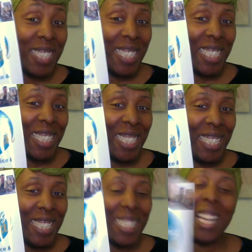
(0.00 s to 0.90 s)

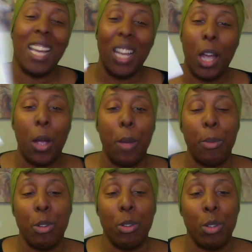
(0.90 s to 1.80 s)
I hope
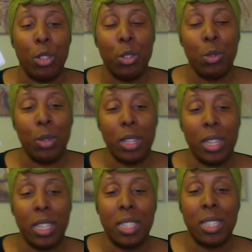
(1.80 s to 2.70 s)

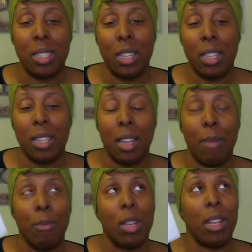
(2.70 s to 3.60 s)

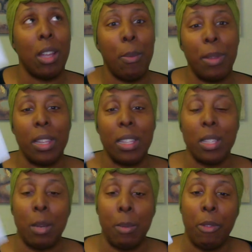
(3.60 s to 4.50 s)
I'm really hoping that this is
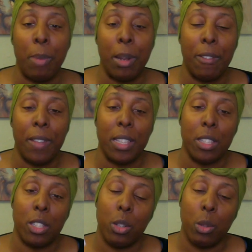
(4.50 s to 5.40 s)
going to be of
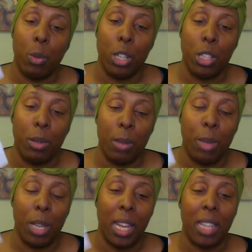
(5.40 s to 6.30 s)
benefit to the worship
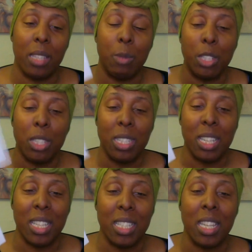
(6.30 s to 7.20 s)
community, especially
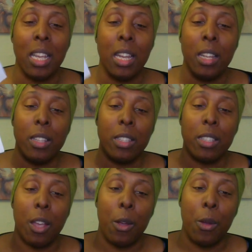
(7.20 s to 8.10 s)
singers.
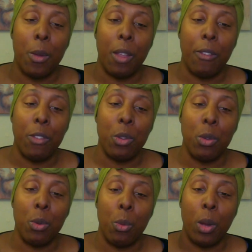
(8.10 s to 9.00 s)
So if
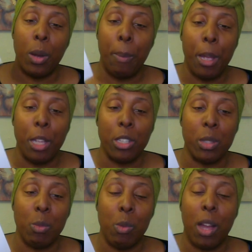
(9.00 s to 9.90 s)
you want to
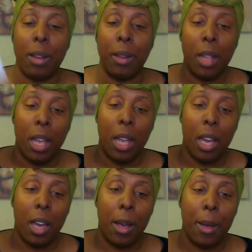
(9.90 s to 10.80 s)
purchase one,
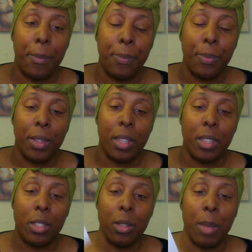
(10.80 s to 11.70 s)

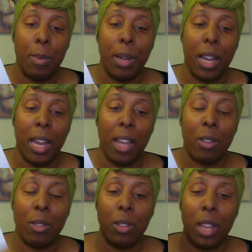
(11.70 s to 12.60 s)
do keep an eye
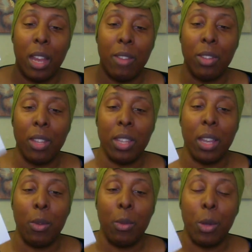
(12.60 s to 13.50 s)
out.
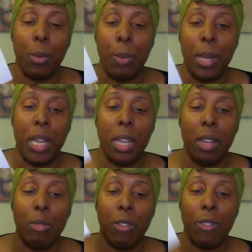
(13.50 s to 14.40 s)
Everything will be
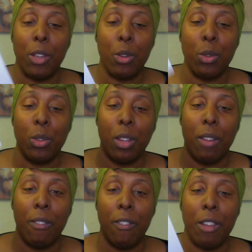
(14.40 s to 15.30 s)
revealed
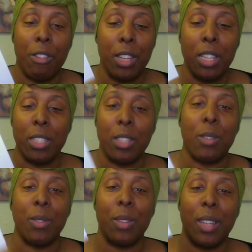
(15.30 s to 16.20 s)
very
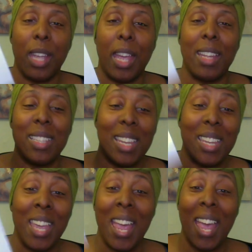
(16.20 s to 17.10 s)
soon. Okay.
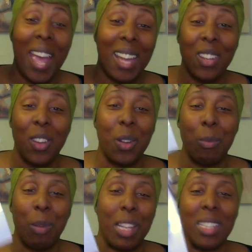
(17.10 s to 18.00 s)
Take care and
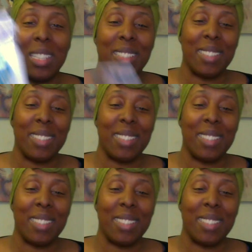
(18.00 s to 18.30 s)
God bless.